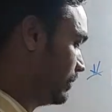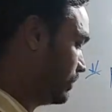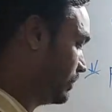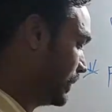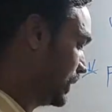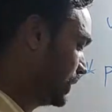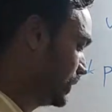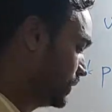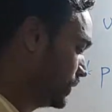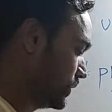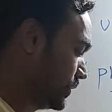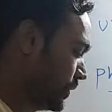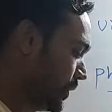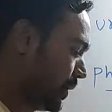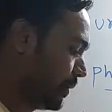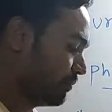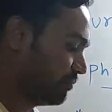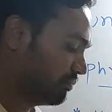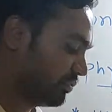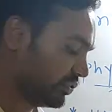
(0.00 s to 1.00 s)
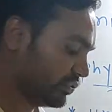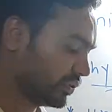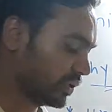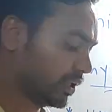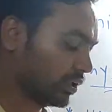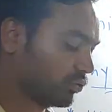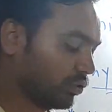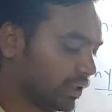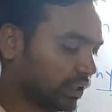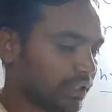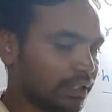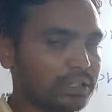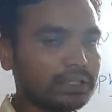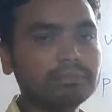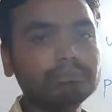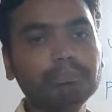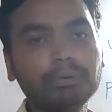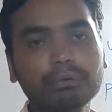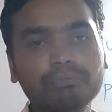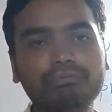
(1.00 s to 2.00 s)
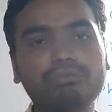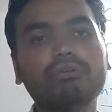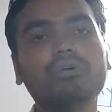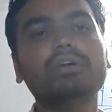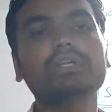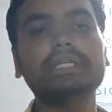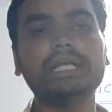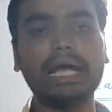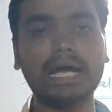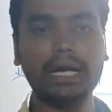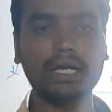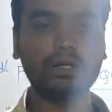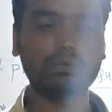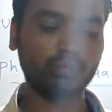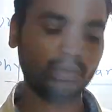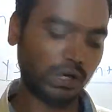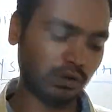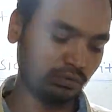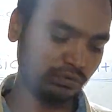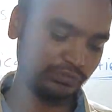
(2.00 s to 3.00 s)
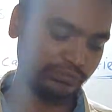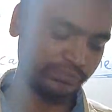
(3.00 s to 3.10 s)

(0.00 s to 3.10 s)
meant by the physical quantity. Before that, we have